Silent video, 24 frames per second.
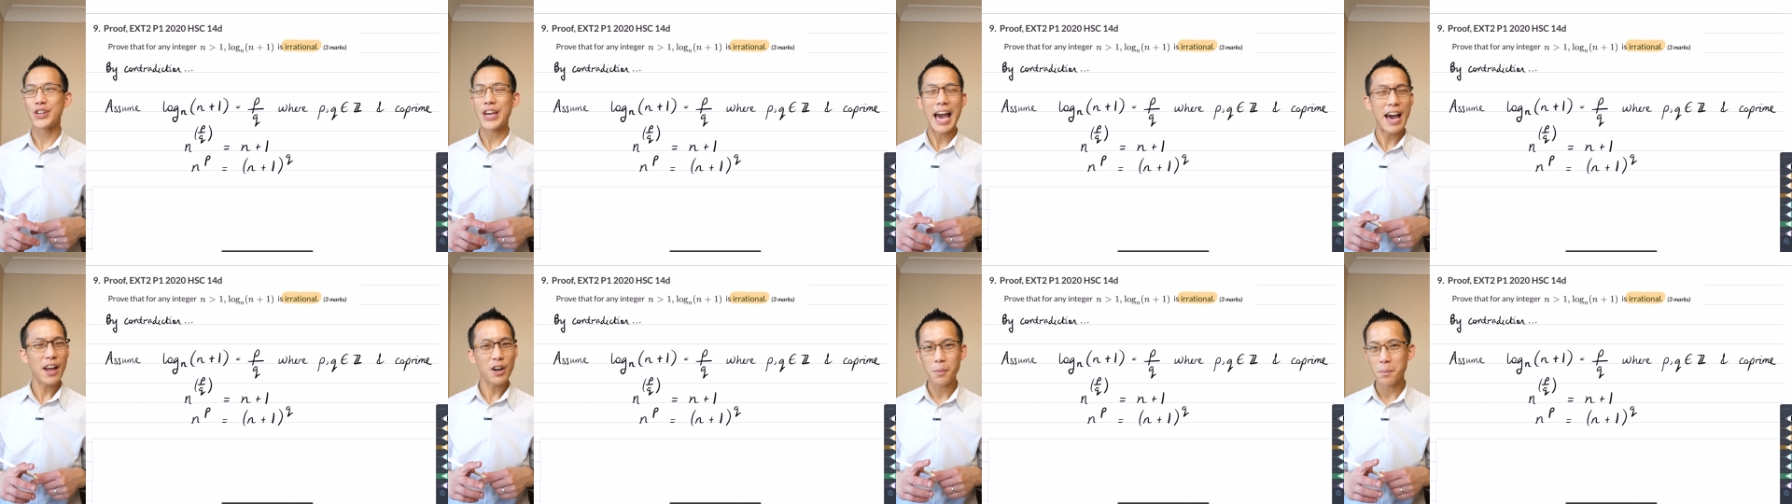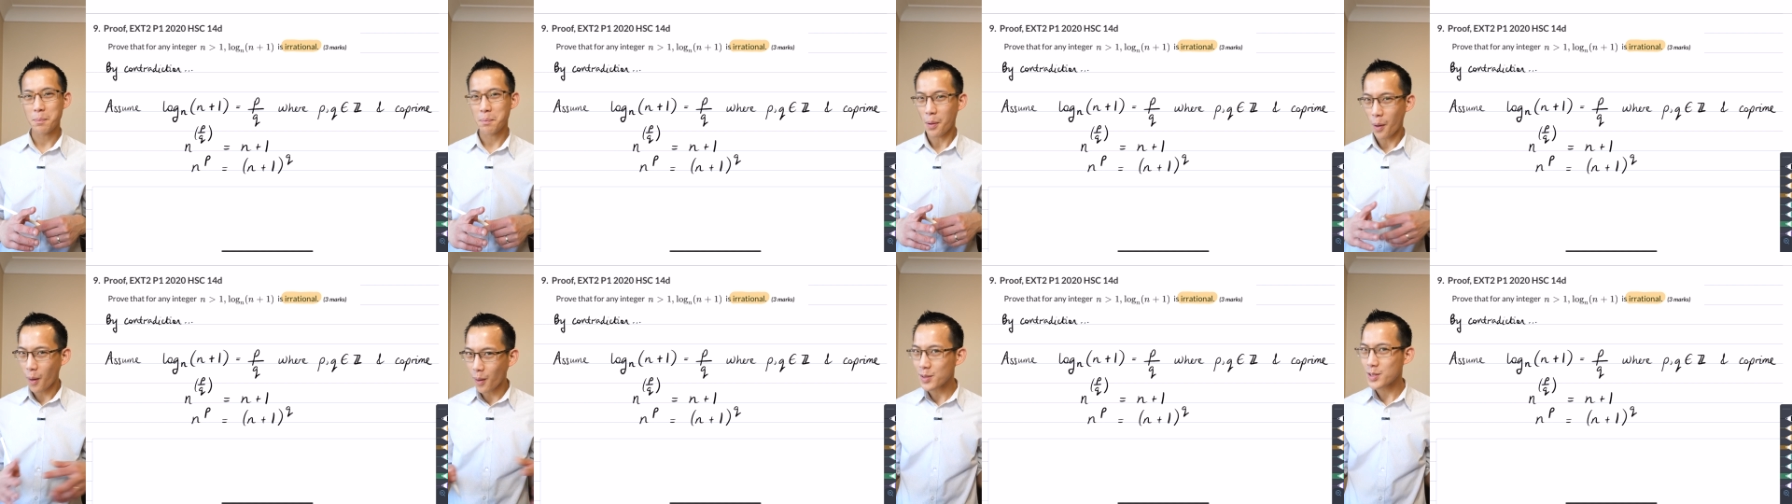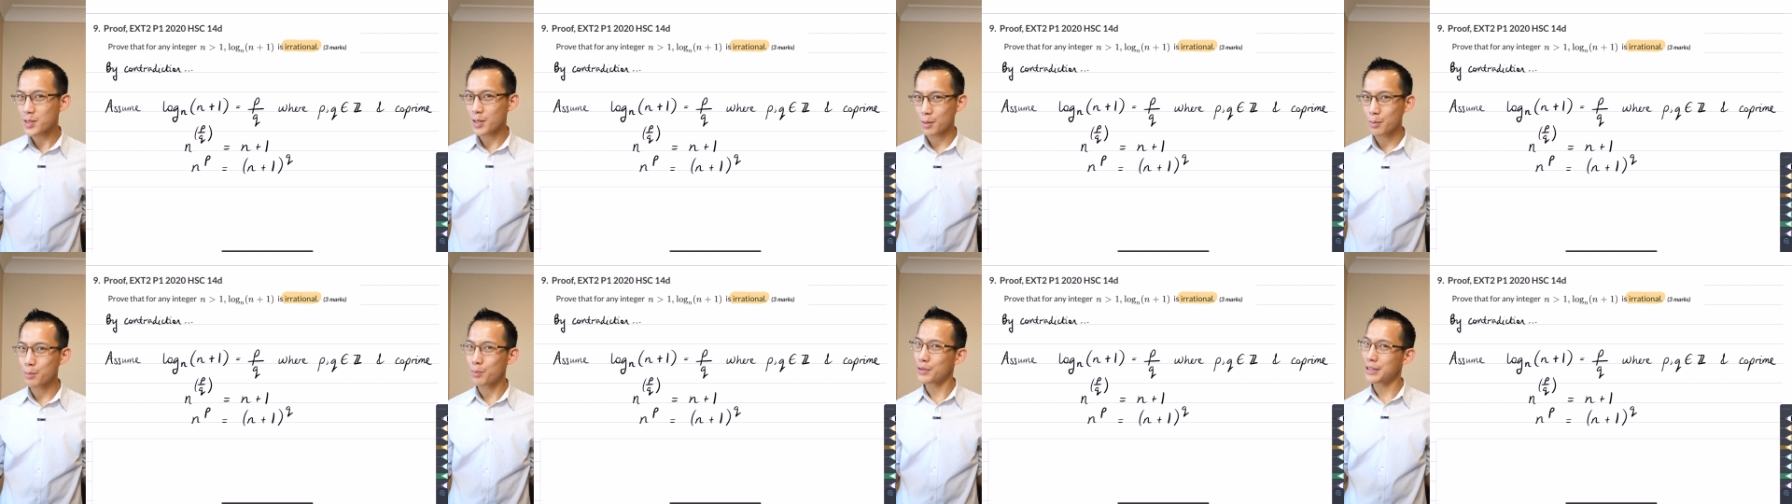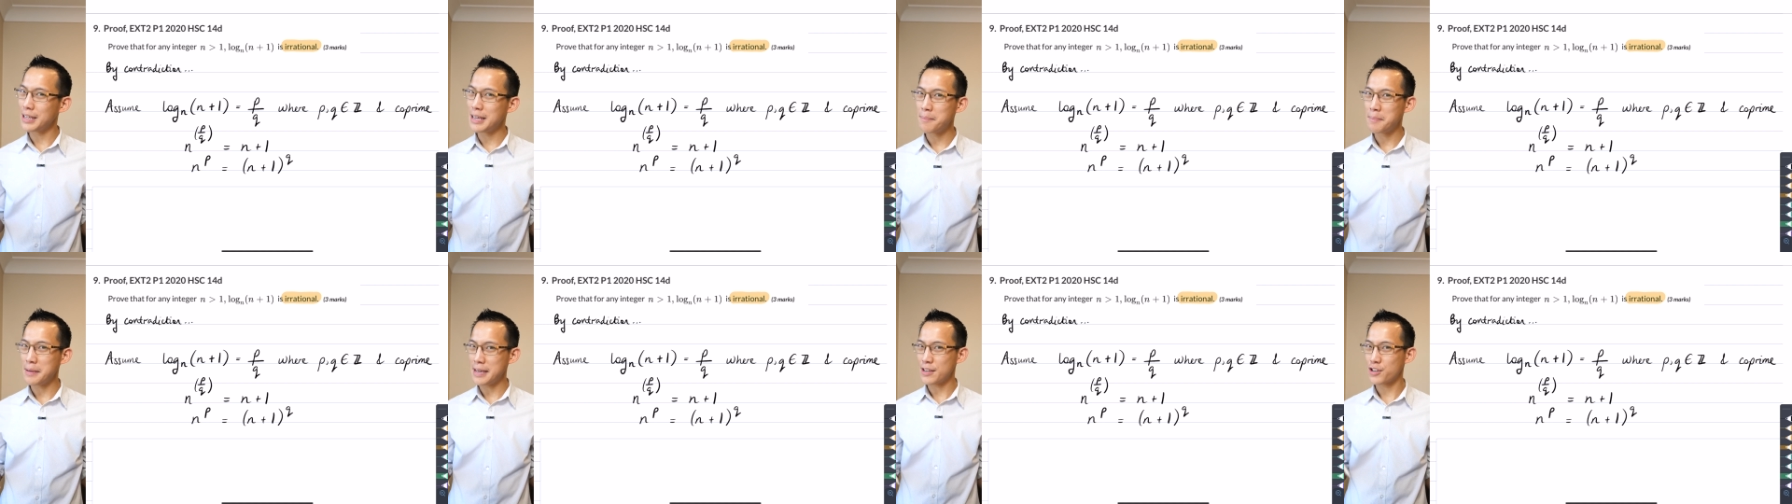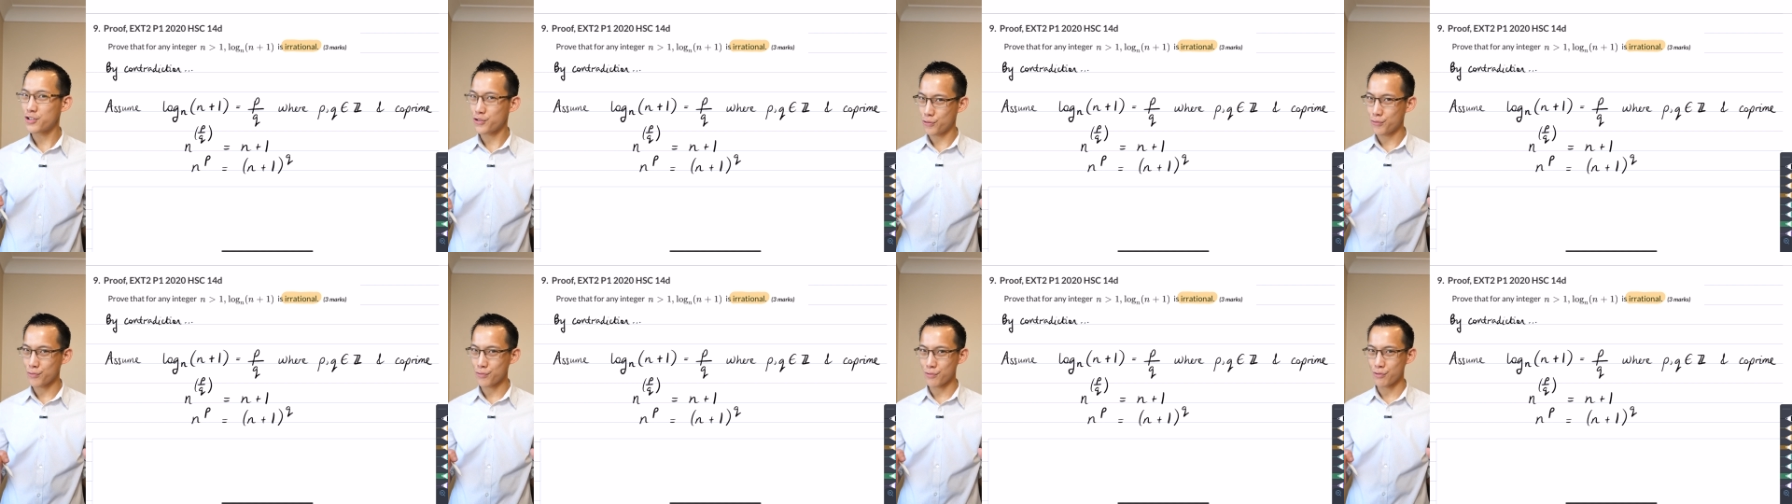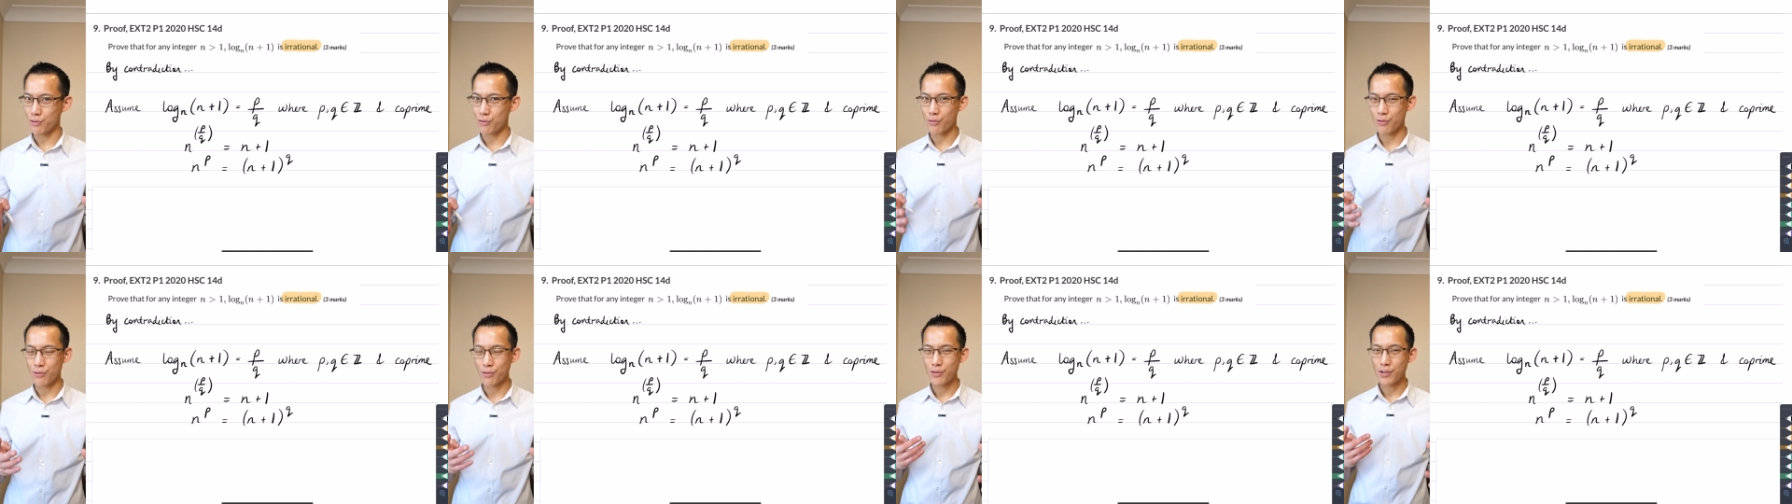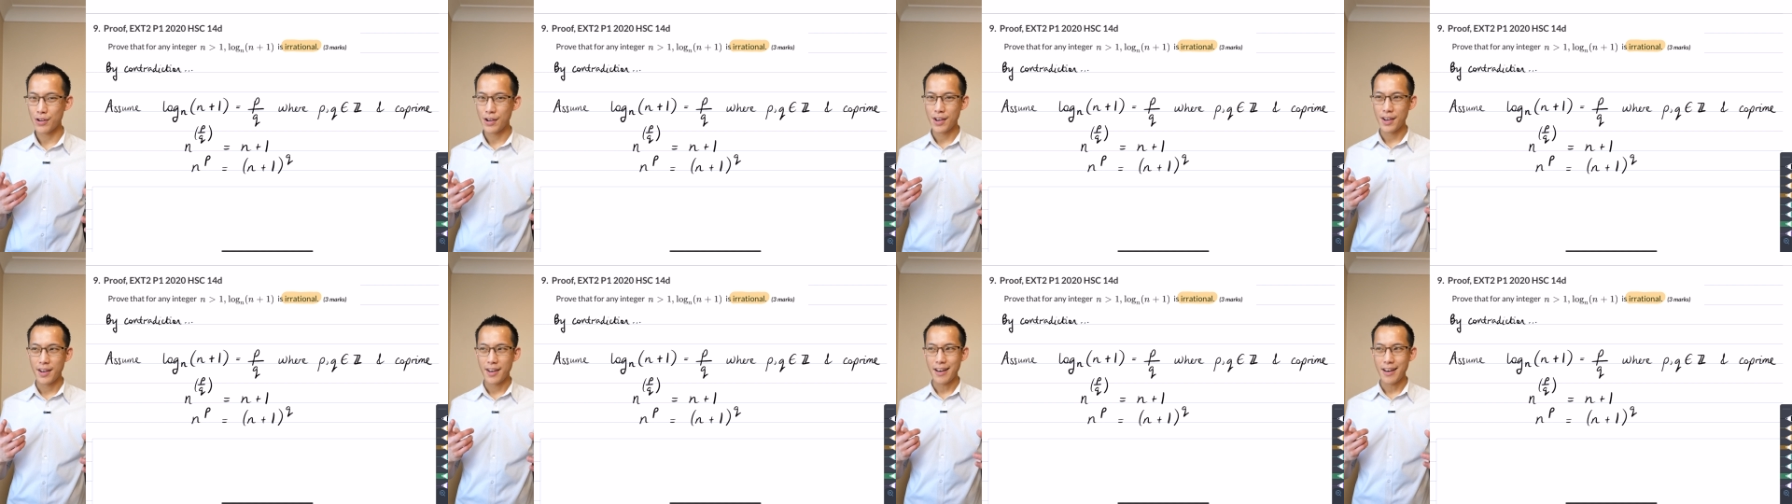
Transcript: cannot possibly be true,